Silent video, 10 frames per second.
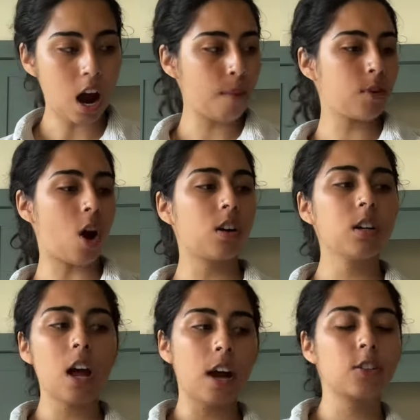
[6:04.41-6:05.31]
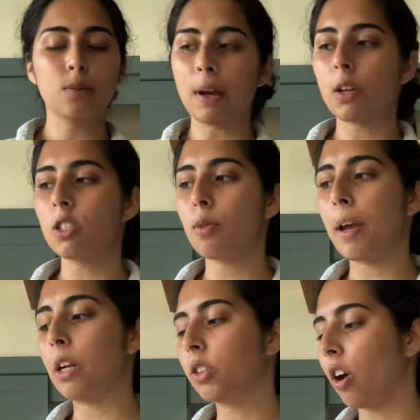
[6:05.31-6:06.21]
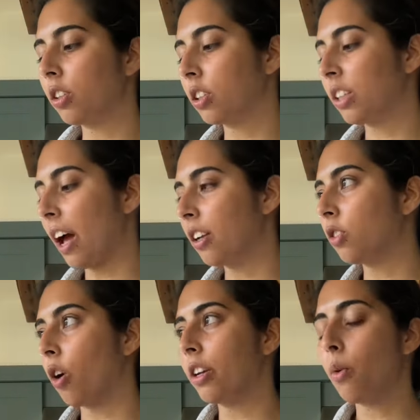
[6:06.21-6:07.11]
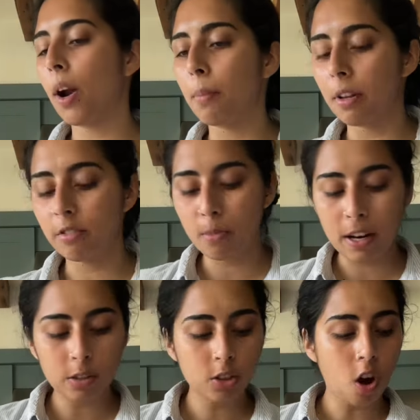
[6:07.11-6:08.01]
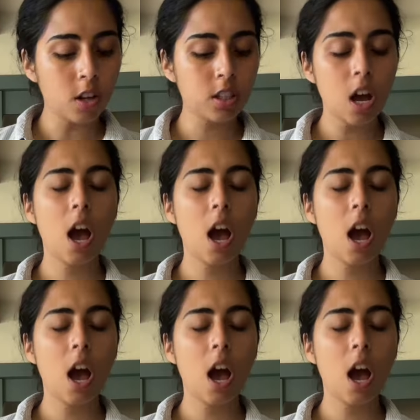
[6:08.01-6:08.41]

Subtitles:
I'm not going to actually make good tomato sauce because that is already quite a bit of tomato sauce.